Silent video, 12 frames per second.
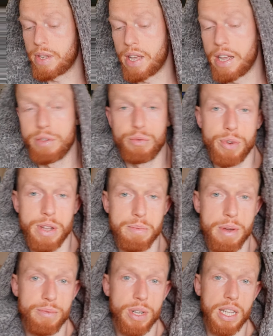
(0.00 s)
and
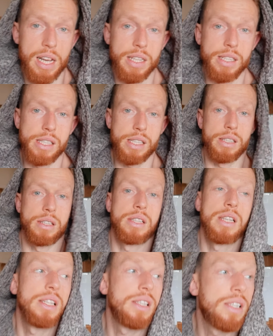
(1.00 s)
remineralized. So
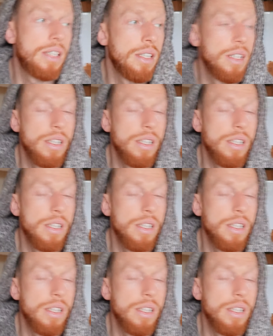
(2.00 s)
let's